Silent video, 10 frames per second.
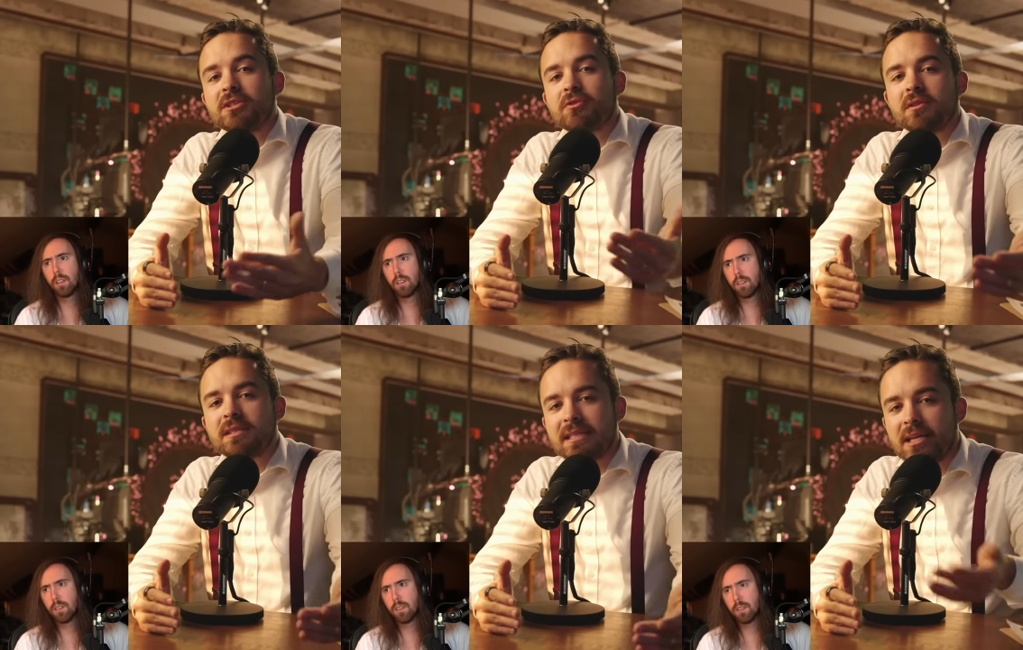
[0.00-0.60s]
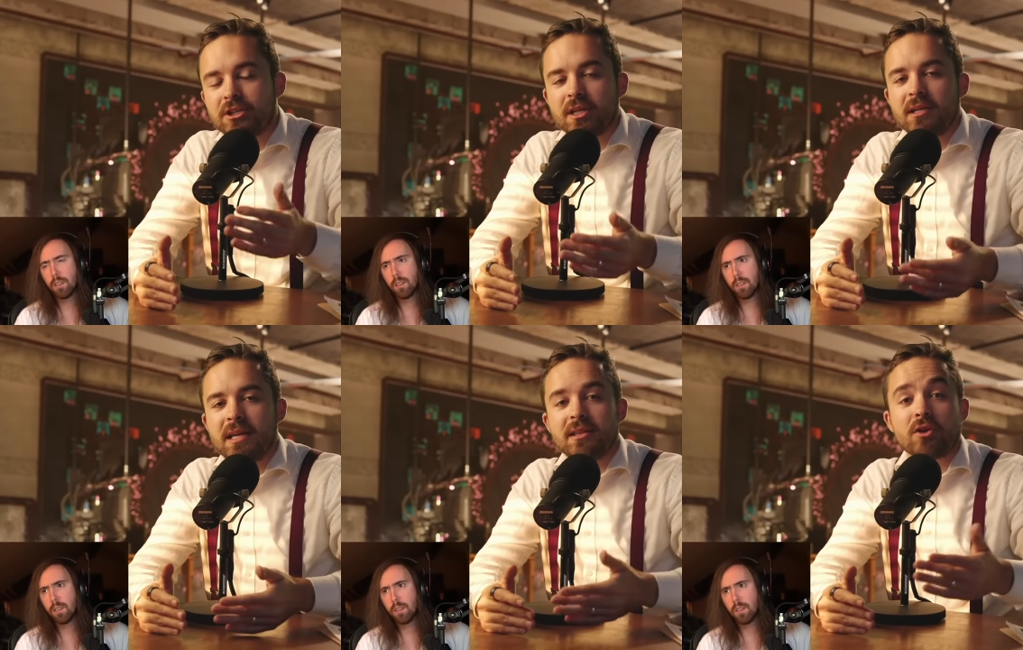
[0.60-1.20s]

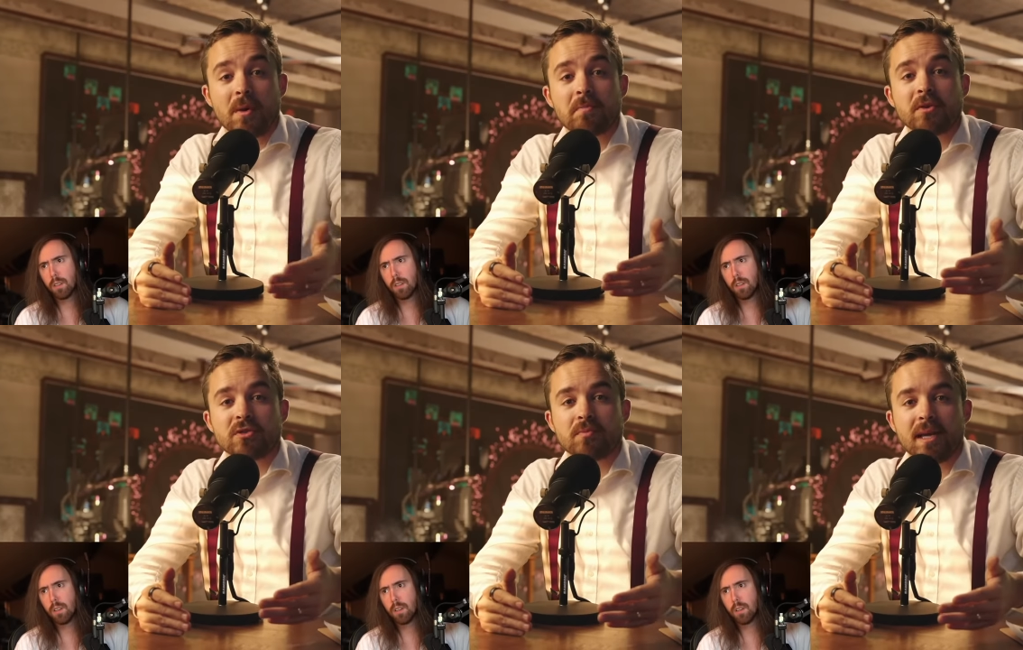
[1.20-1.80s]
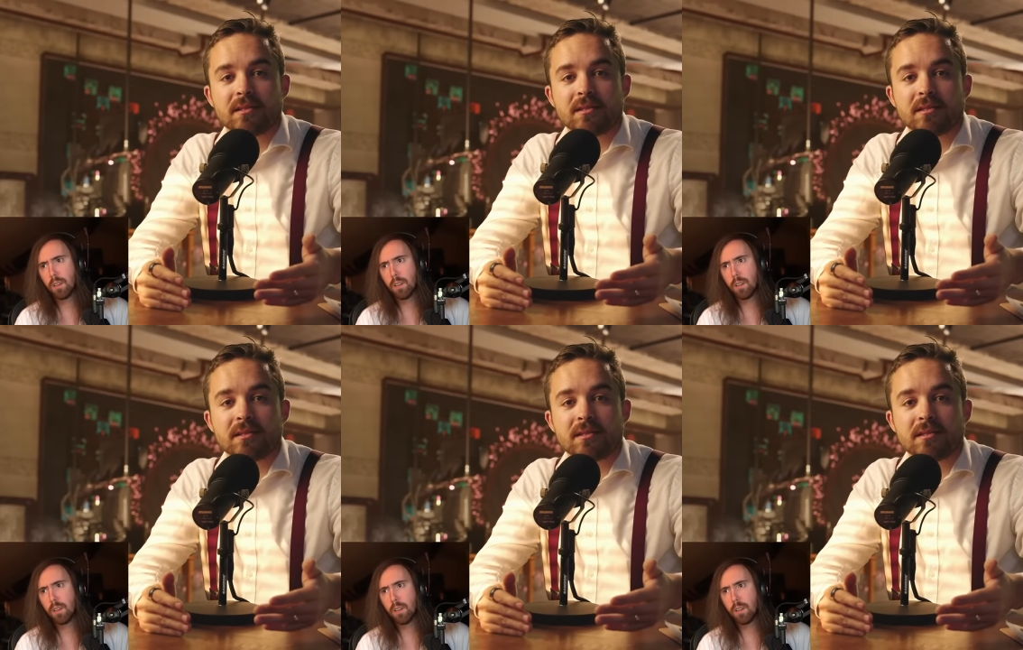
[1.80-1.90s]
Speaker 1: centralization in the crypto